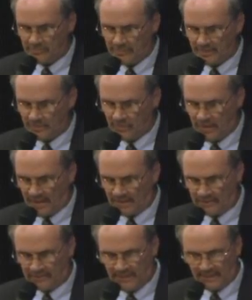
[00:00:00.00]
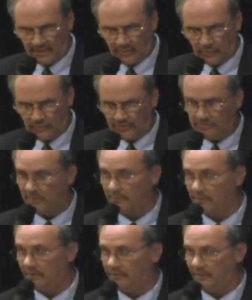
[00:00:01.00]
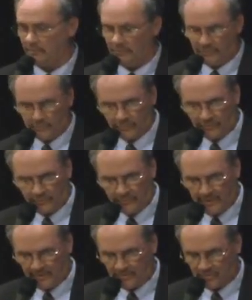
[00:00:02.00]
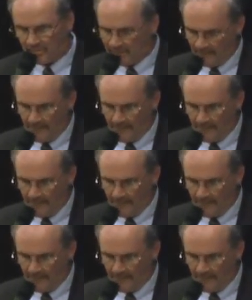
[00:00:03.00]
the man who hired Doc Gilhooly to replace him as the Bristol manager.